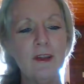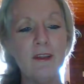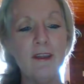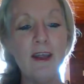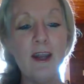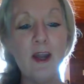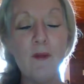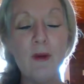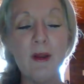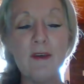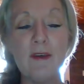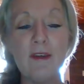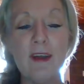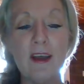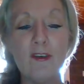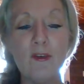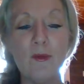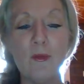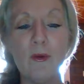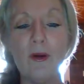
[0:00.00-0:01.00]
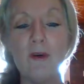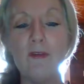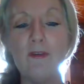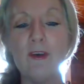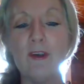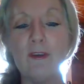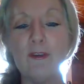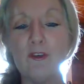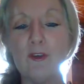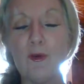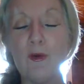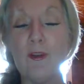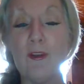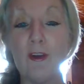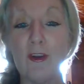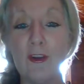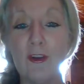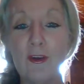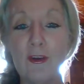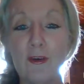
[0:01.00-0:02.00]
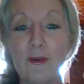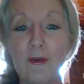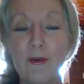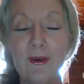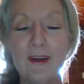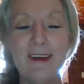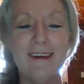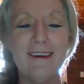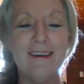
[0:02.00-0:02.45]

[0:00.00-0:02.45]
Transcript: Then I went down to welfare and joined the queue.